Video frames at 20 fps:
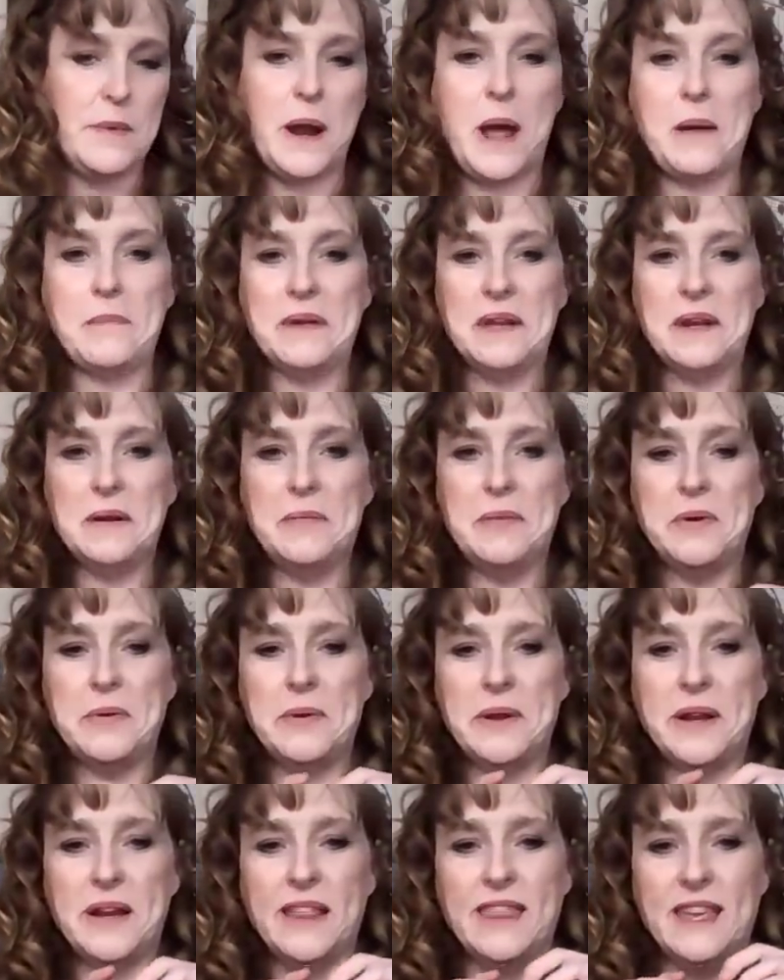I'm going to put
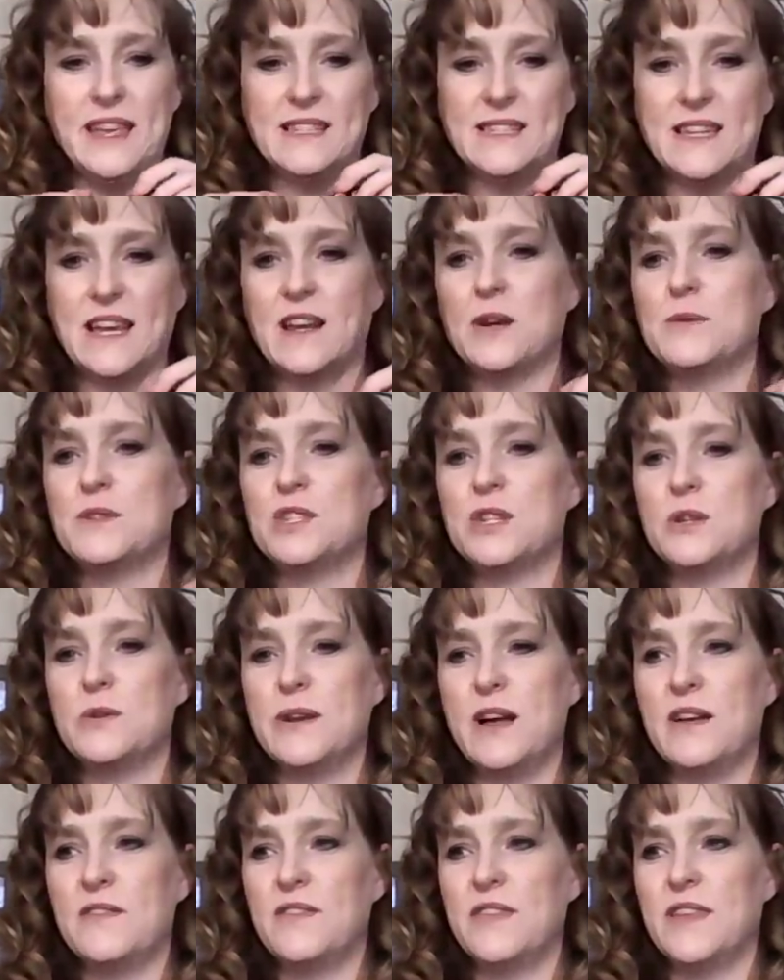one of these, and I was showing
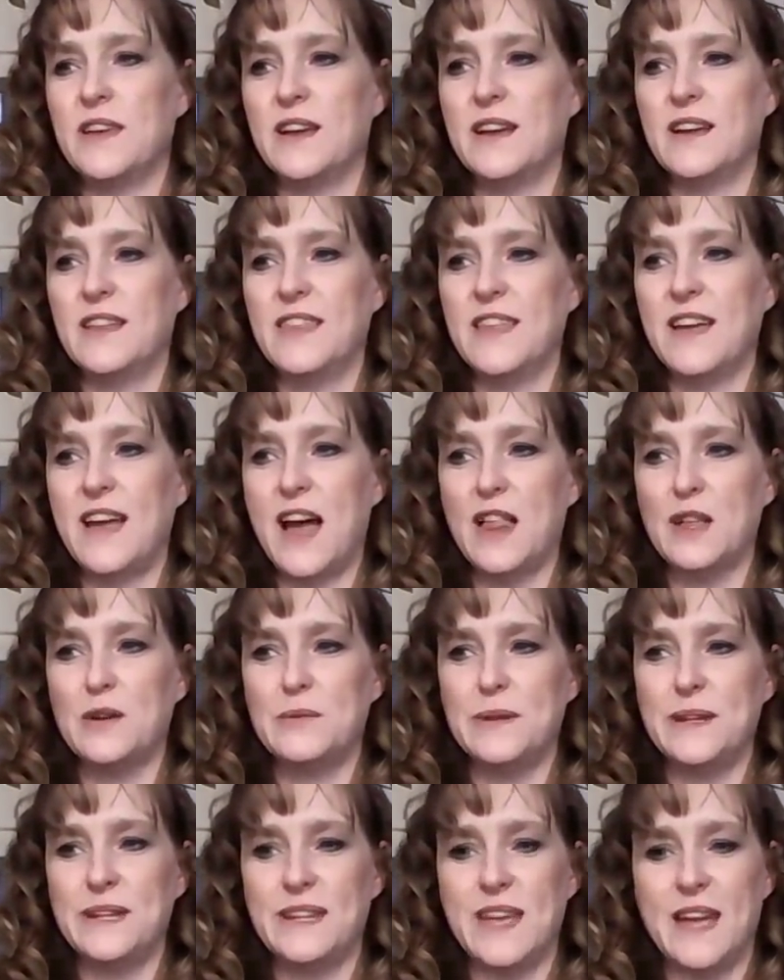off the, the
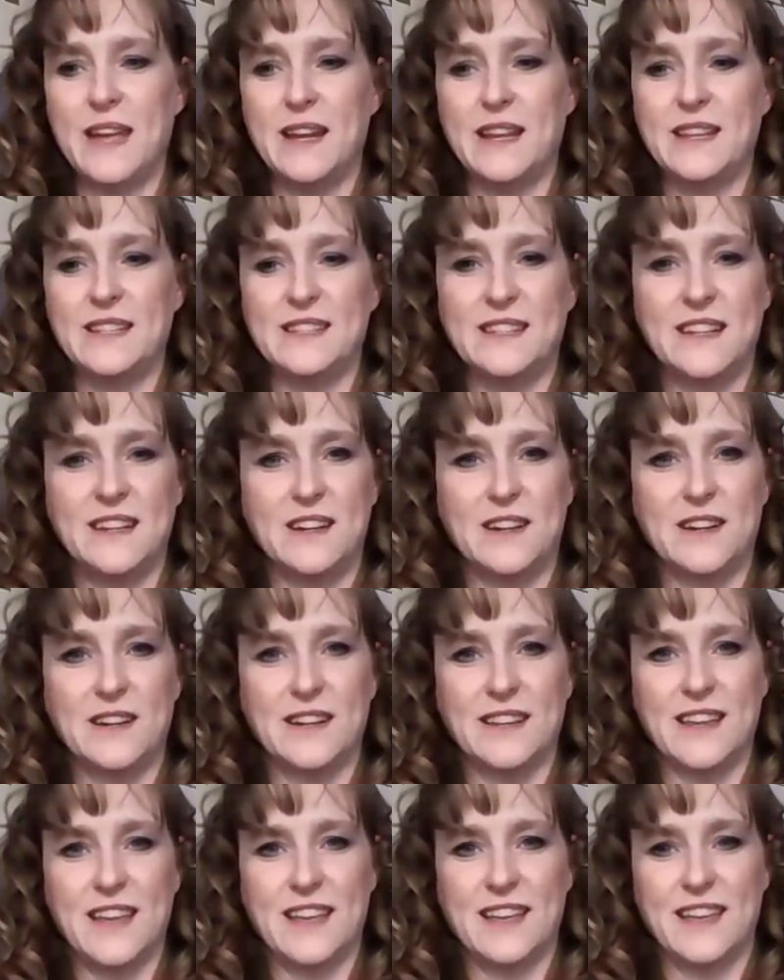Halloween candies in
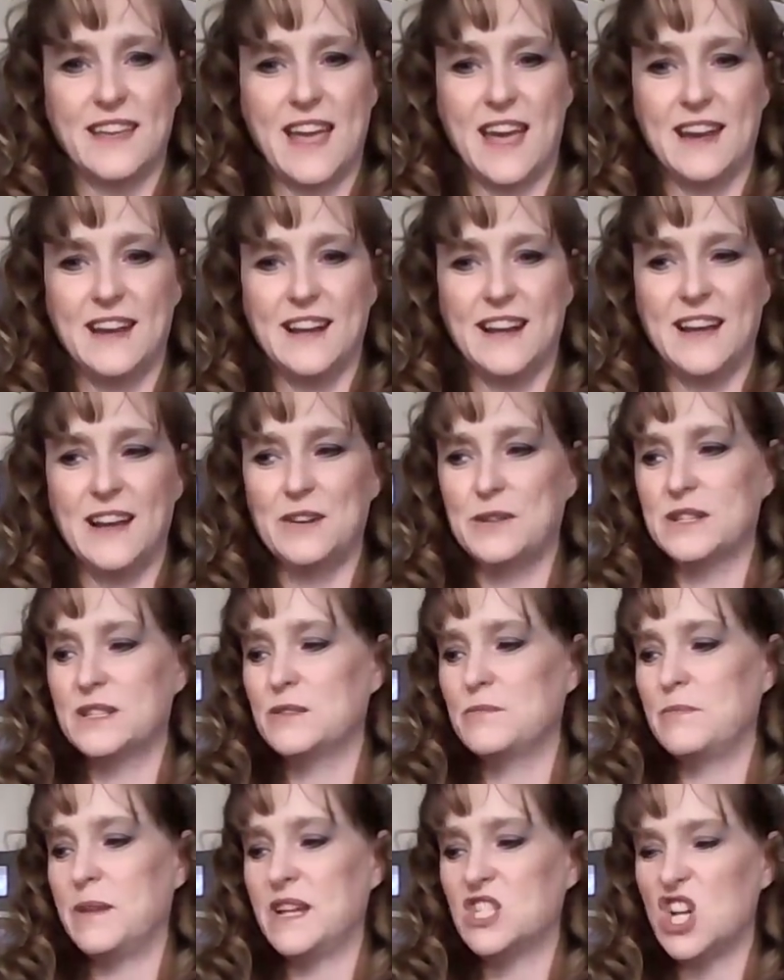here in Canada,
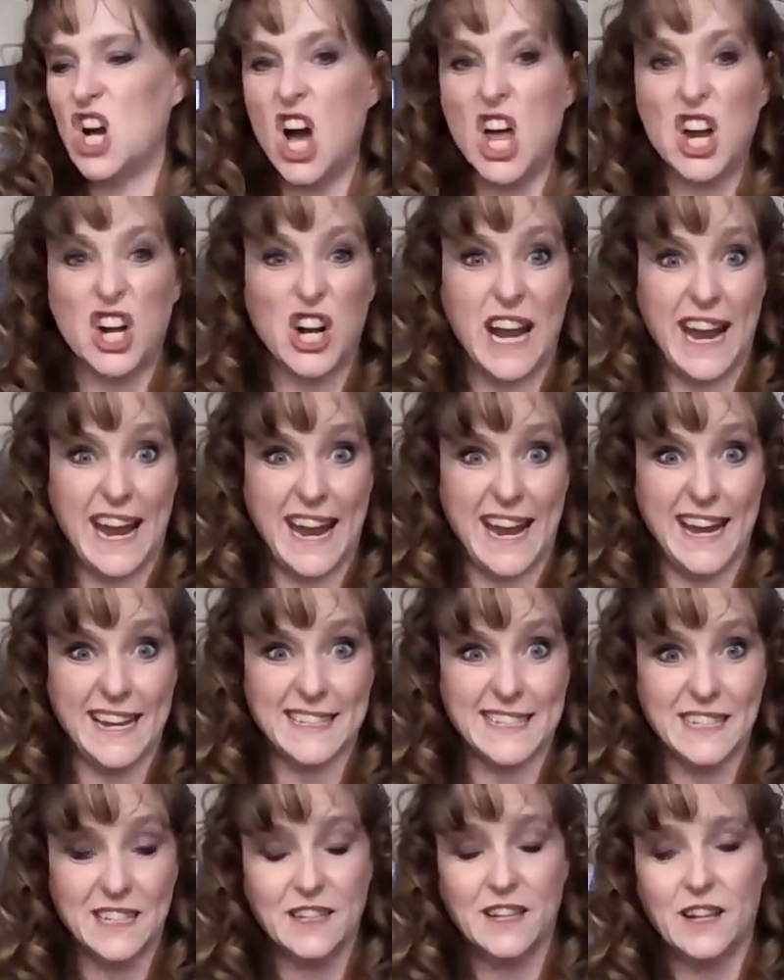which my daughter
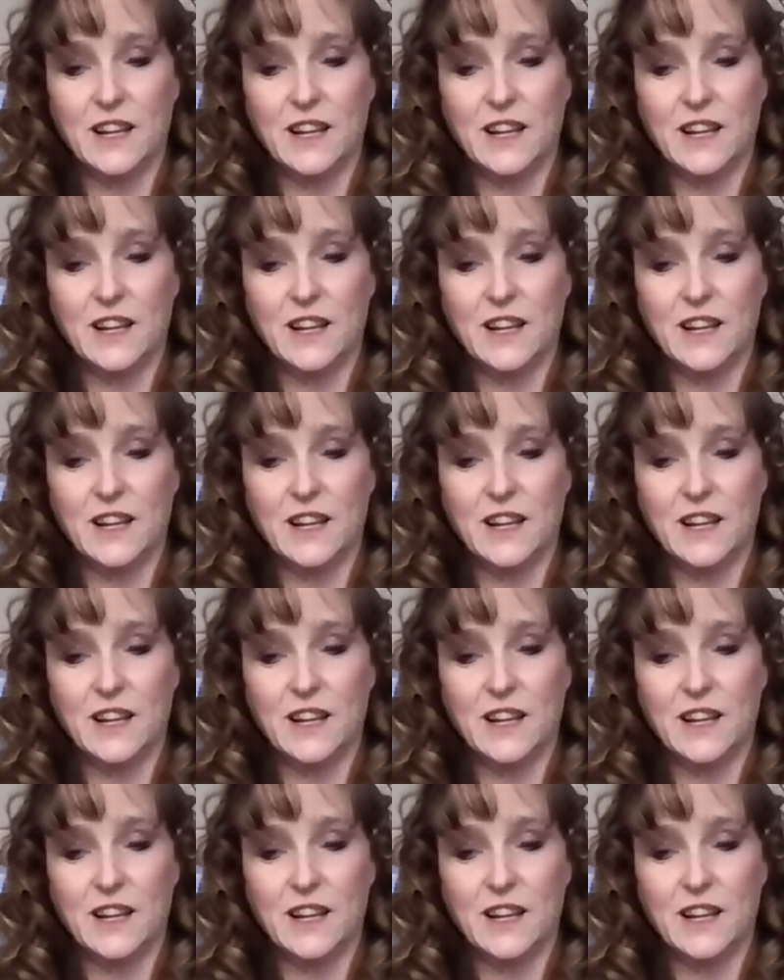ate.